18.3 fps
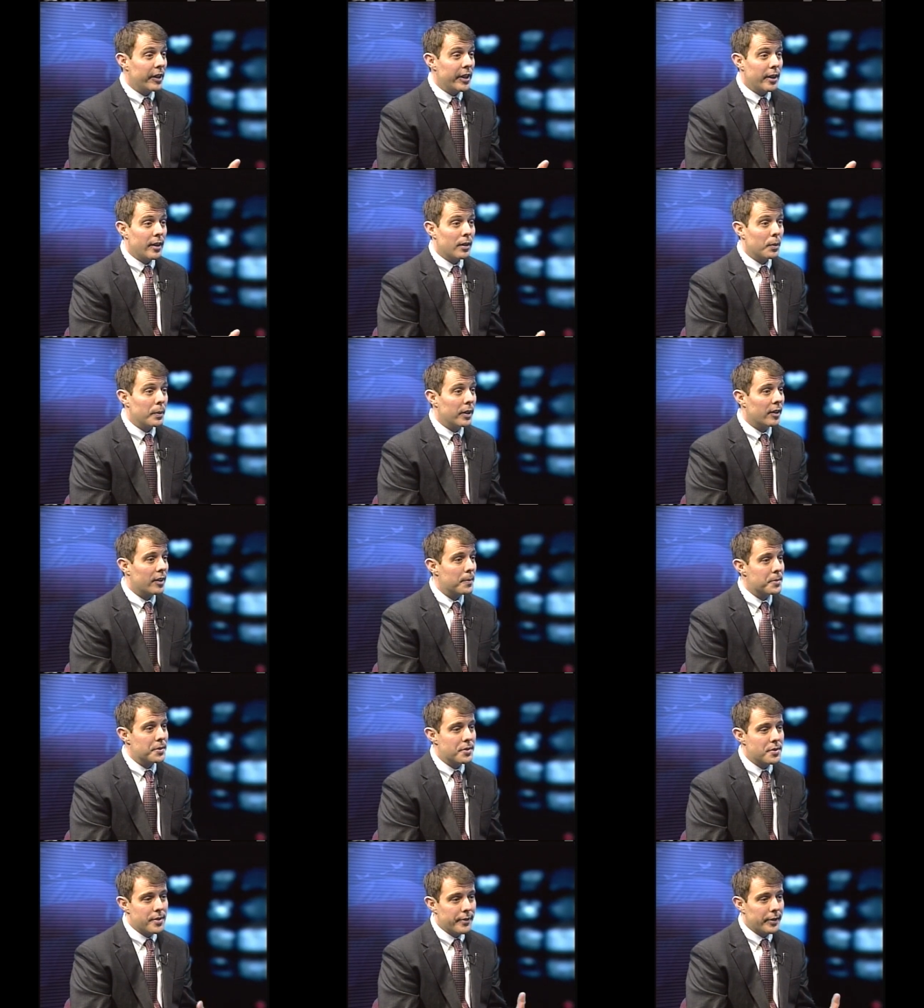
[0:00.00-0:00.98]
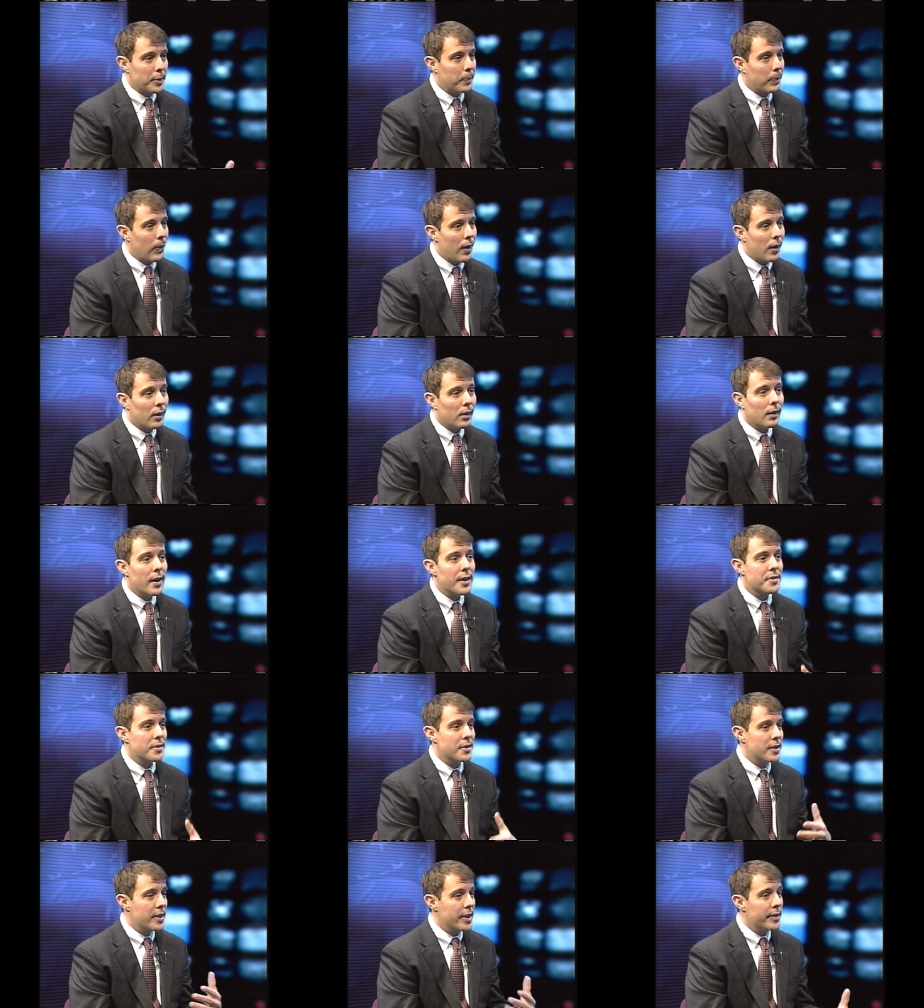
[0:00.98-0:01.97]
here when it comes to civic progress,
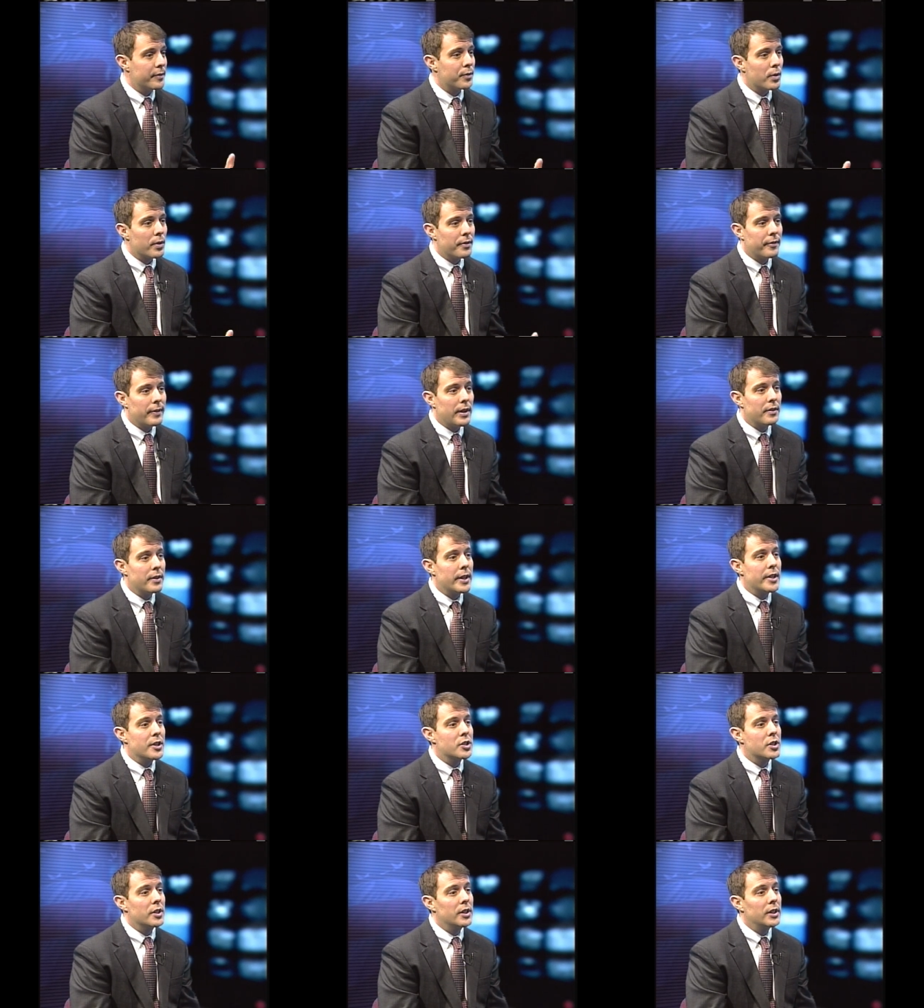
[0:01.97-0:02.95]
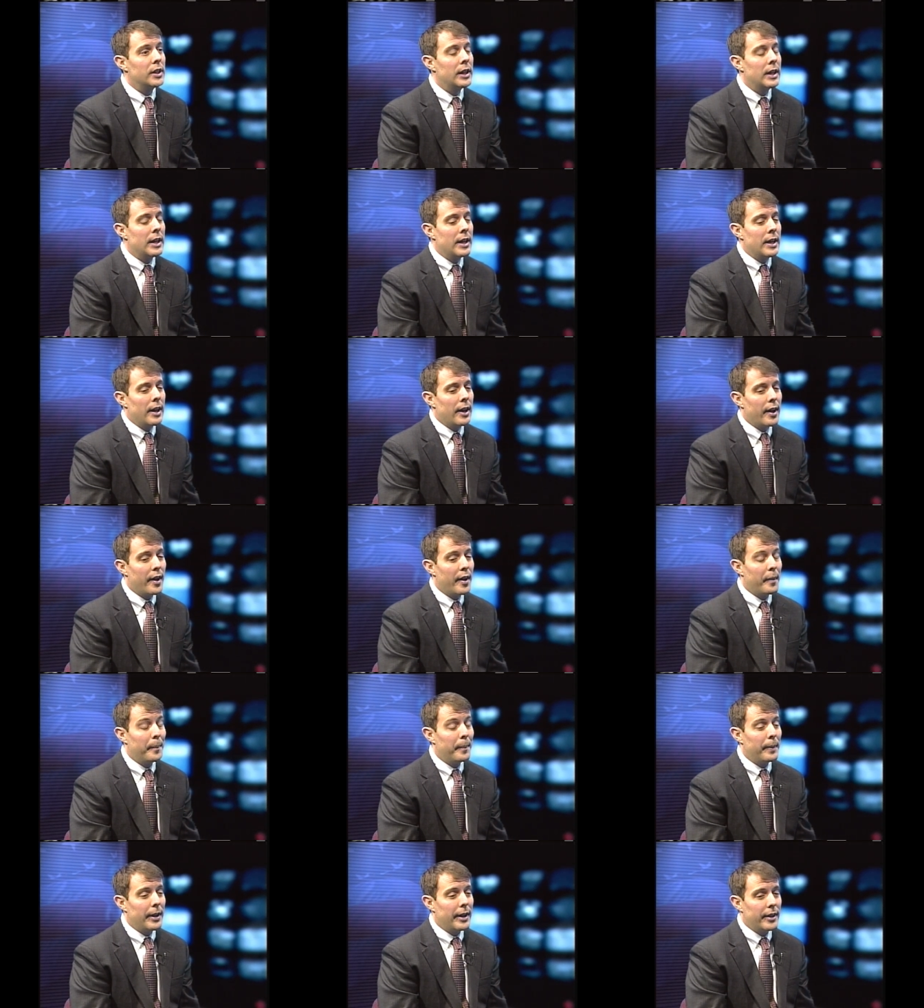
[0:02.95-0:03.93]
the Danforth Foundation,
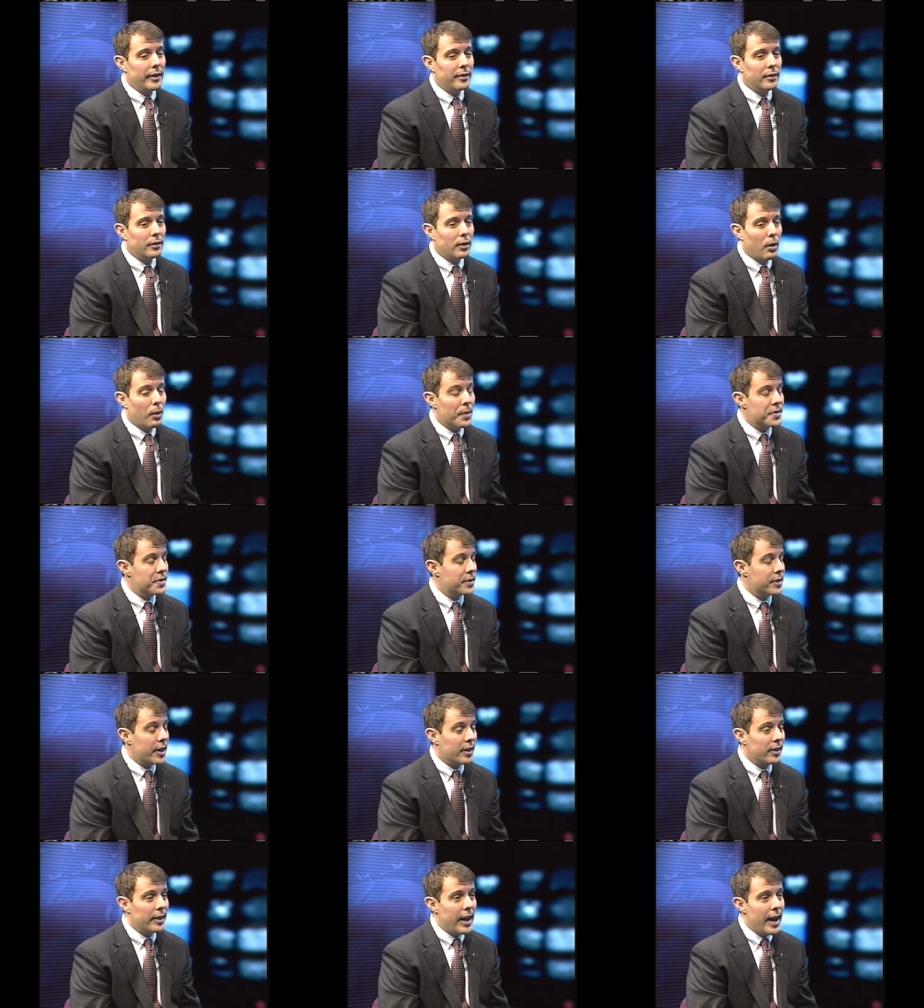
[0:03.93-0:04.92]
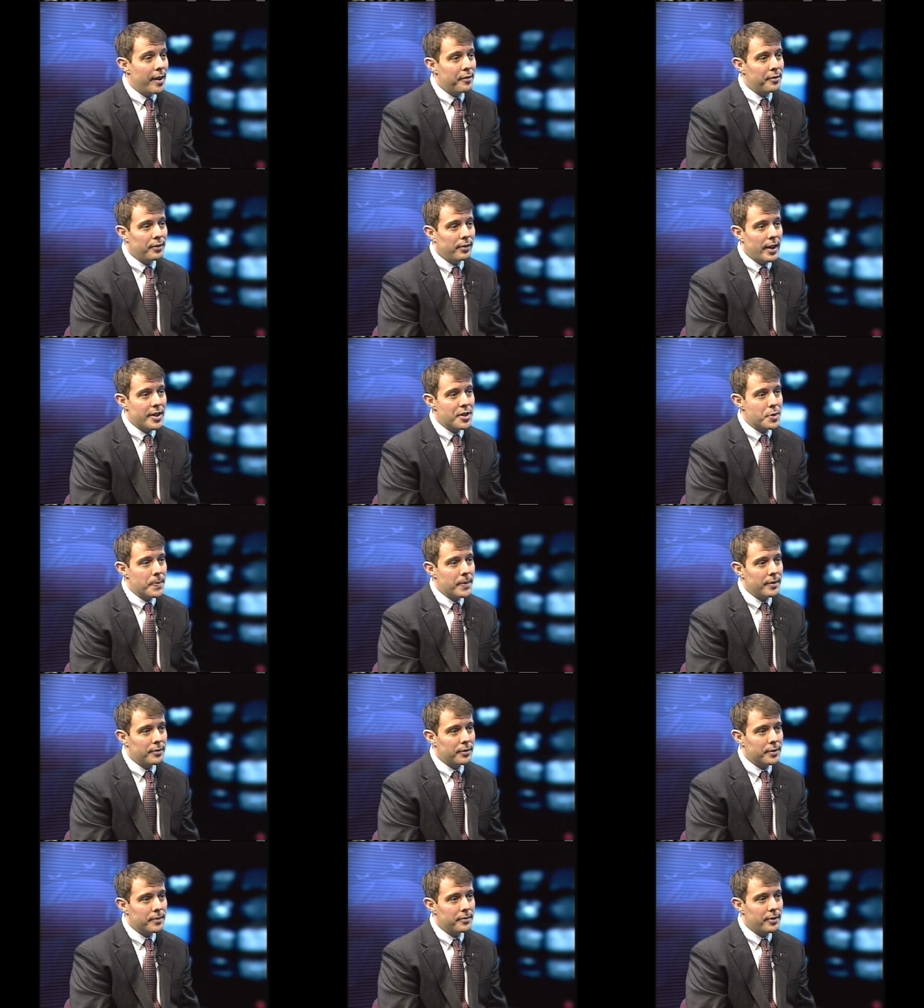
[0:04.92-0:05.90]
and coincidentally Al Fleishman
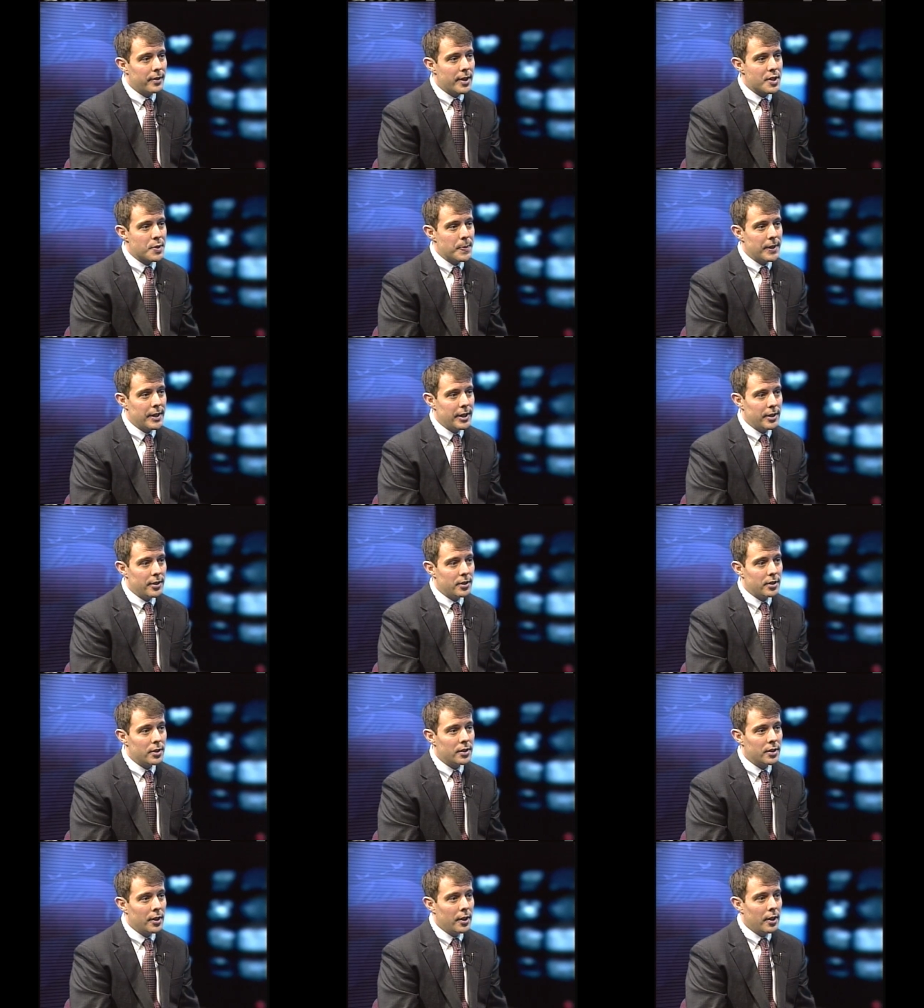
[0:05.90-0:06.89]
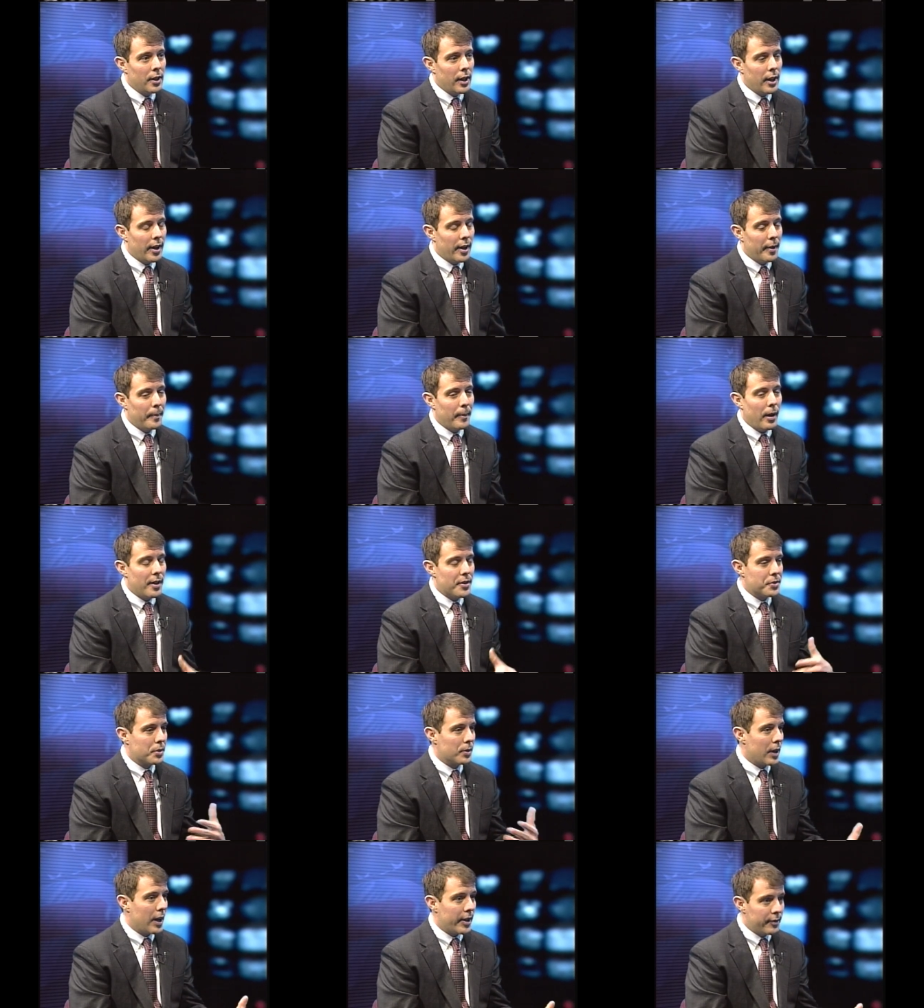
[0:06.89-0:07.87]
from Fleishman-Hillard
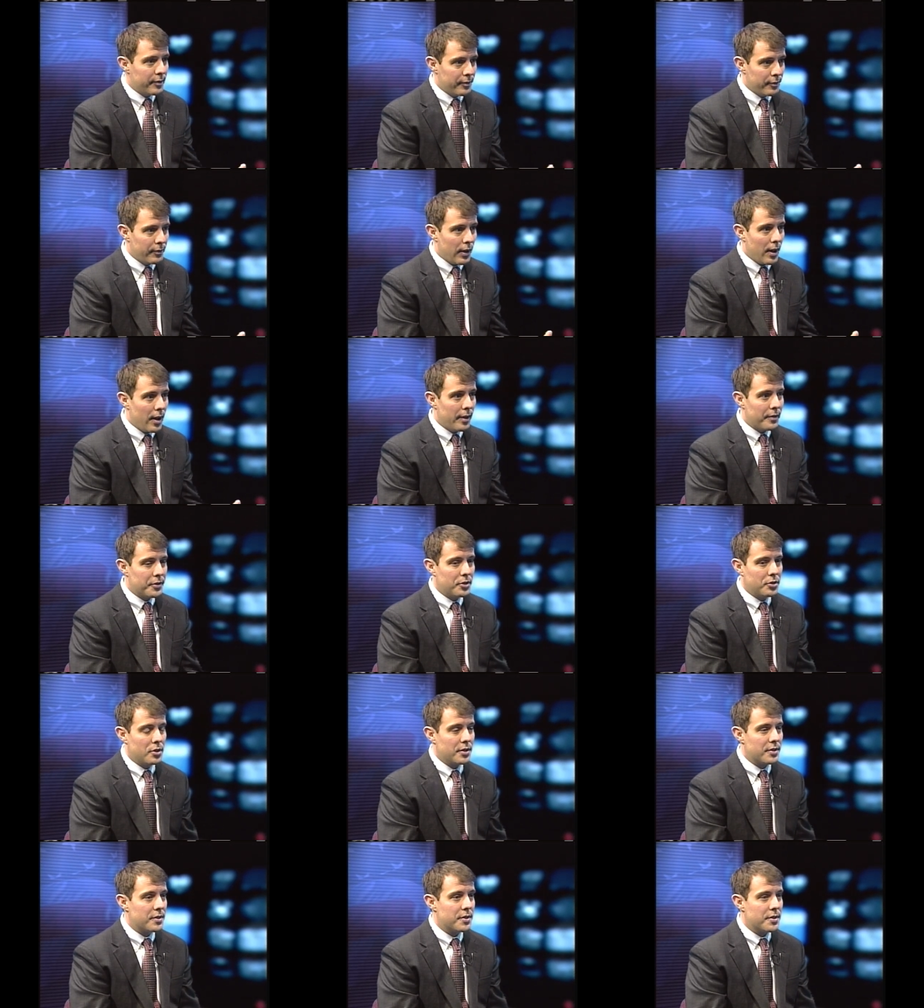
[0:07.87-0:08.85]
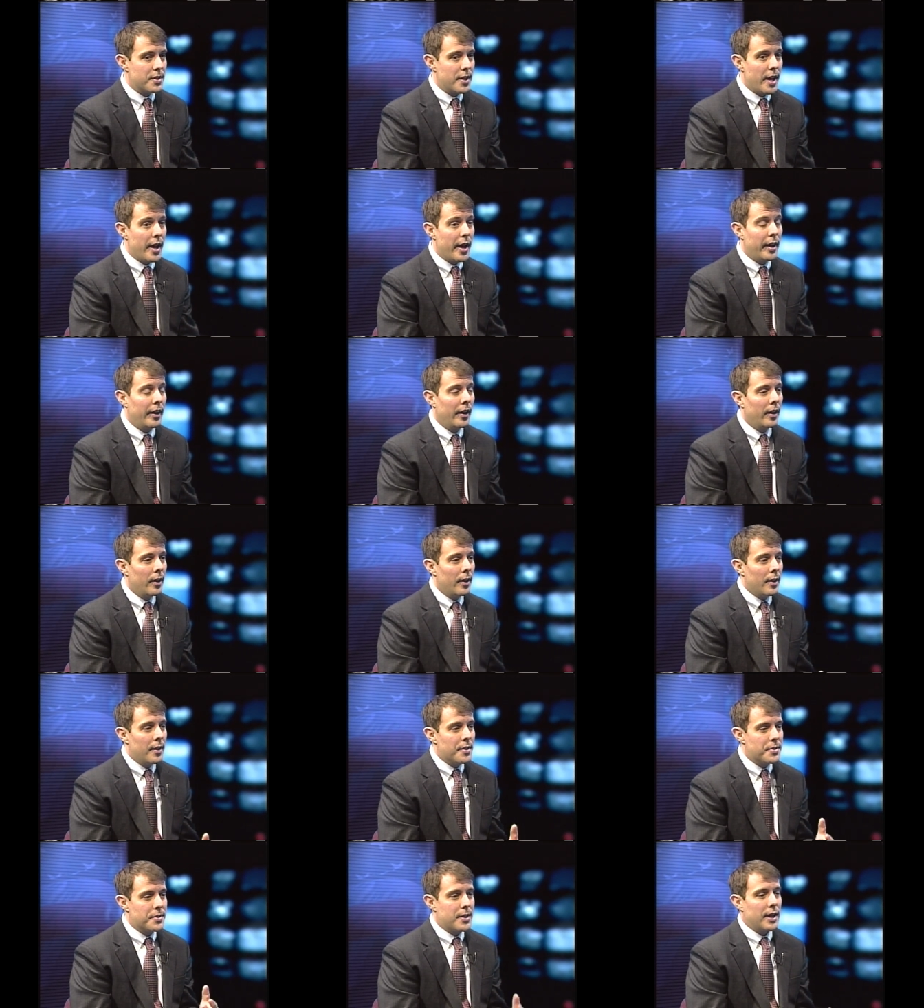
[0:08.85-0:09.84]
also got involved just to say
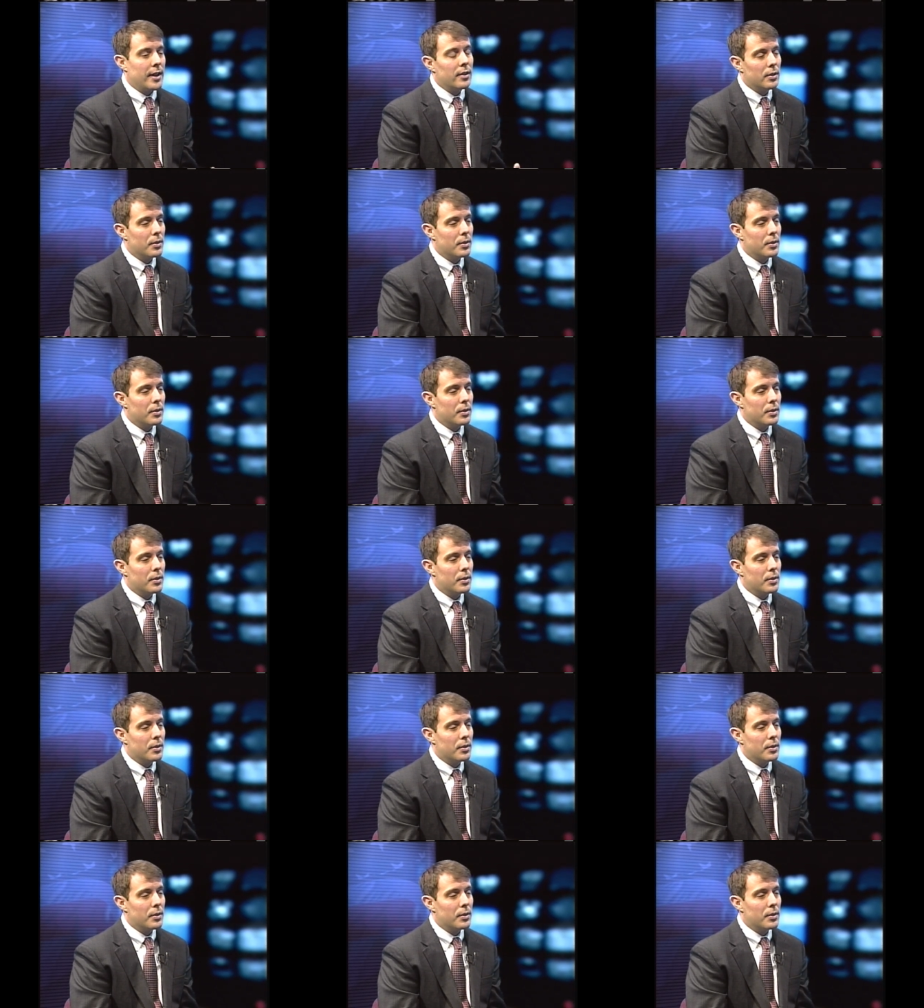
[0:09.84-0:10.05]
St.